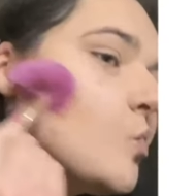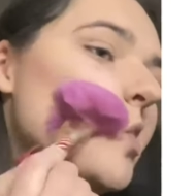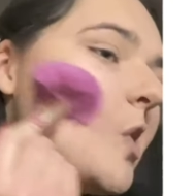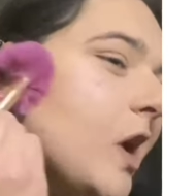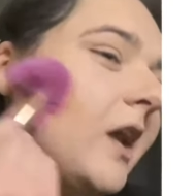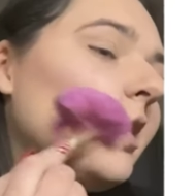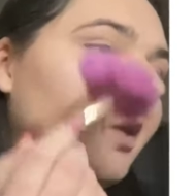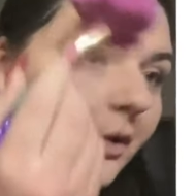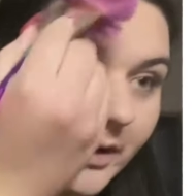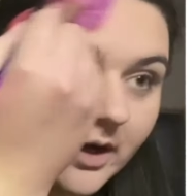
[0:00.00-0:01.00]
kind of
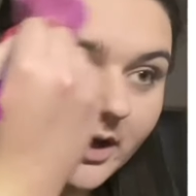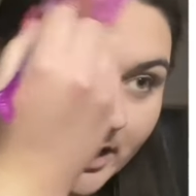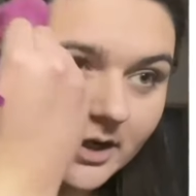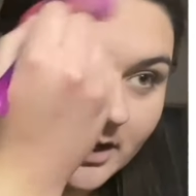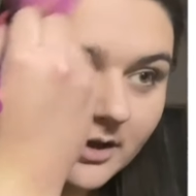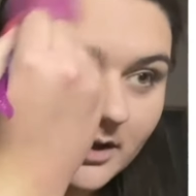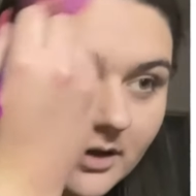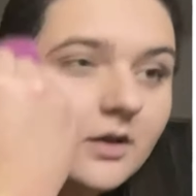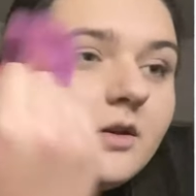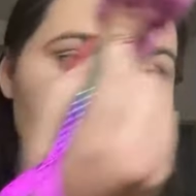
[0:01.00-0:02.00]
going on,
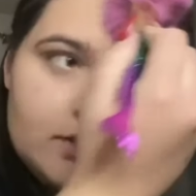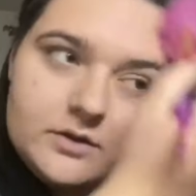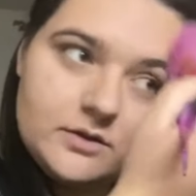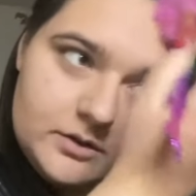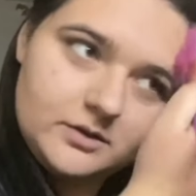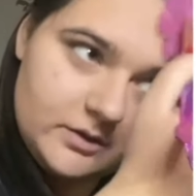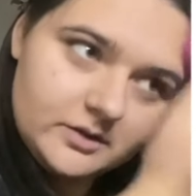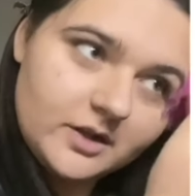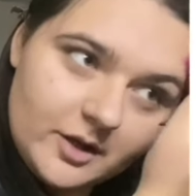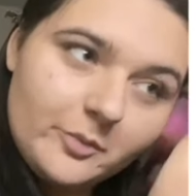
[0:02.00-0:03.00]

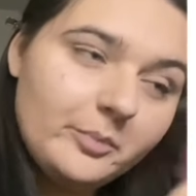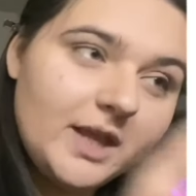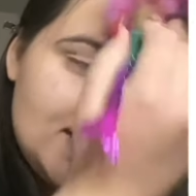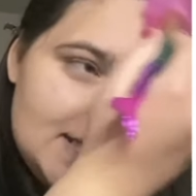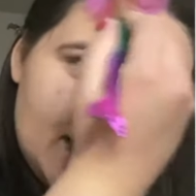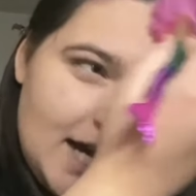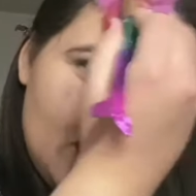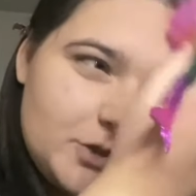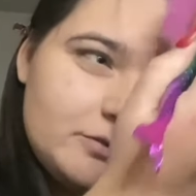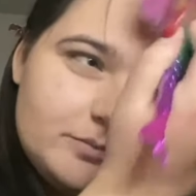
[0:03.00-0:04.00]
I'll blend it out.